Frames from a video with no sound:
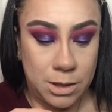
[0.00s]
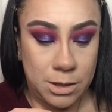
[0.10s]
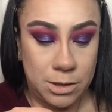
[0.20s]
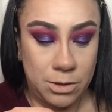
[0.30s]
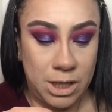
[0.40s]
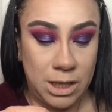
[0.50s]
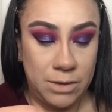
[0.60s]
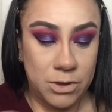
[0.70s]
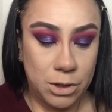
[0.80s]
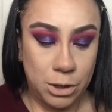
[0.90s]
So he
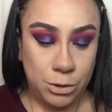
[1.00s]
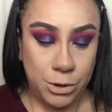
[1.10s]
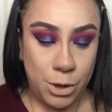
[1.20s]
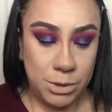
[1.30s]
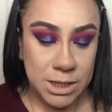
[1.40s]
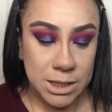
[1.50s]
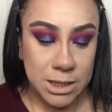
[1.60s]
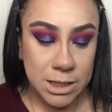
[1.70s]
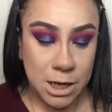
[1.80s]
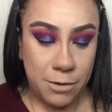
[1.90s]
leaves her little notes and
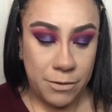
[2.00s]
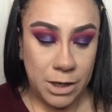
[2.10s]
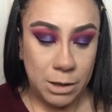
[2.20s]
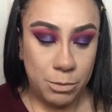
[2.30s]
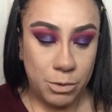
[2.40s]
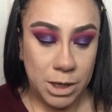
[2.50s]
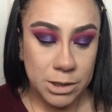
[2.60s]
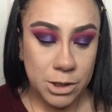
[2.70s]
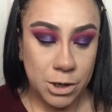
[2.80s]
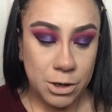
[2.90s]
stuff, and he
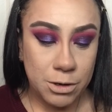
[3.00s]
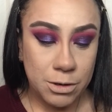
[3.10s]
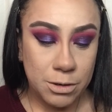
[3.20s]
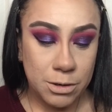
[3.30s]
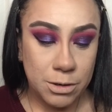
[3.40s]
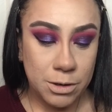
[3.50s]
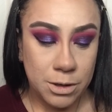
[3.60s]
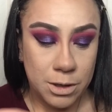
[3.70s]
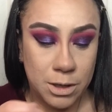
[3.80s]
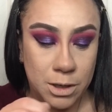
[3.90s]
brings her
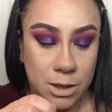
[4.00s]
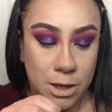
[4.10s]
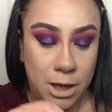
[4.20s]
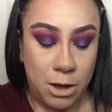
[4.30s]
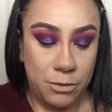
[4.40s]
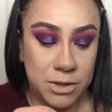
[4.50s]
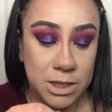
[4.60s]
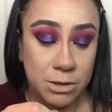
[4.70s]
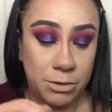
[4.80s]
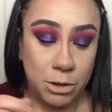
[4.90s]
elf
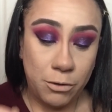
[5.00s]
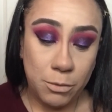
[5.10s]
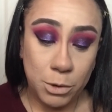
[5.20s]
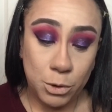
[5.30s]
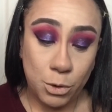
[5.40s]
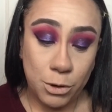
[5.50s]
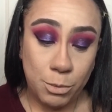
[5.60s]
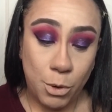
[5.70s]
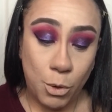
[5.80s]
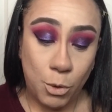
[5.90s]
cereal from the North
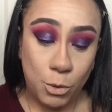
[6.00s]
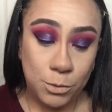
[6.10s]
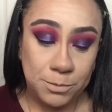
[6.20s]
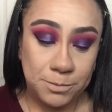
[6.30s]
Pole.